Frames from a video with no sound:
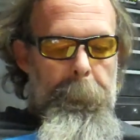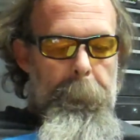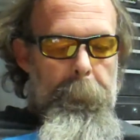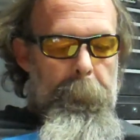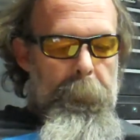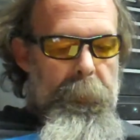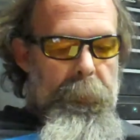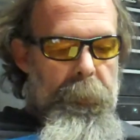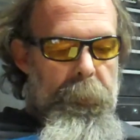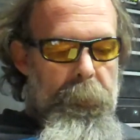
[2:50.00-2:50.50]
I
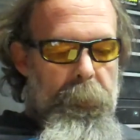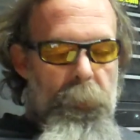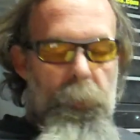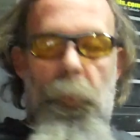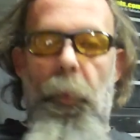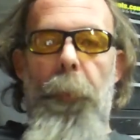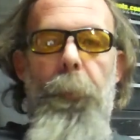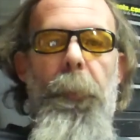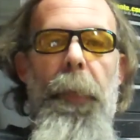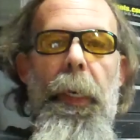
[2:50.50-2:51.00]
guess it's
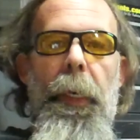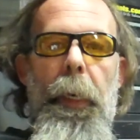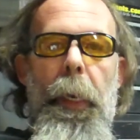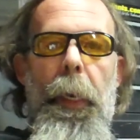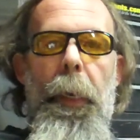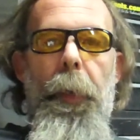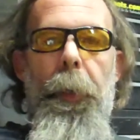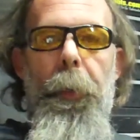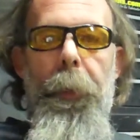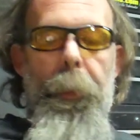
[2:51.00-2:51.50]
one big
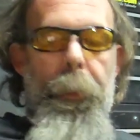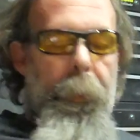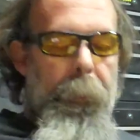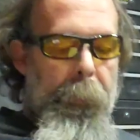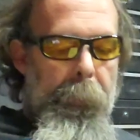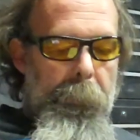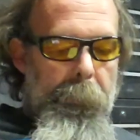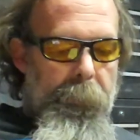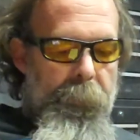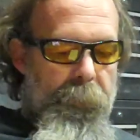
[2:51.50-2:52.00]

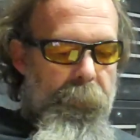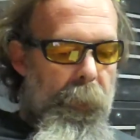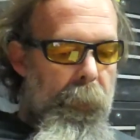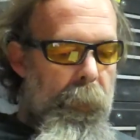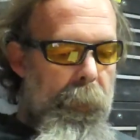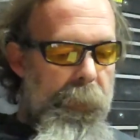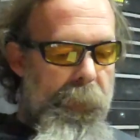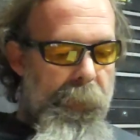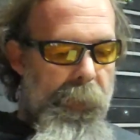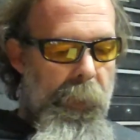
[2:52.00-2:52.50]

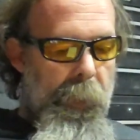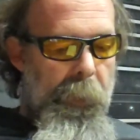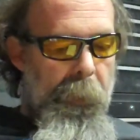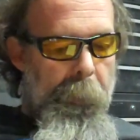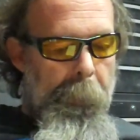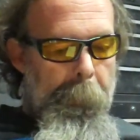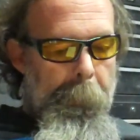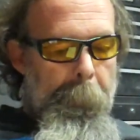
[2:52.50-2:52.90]
circus there.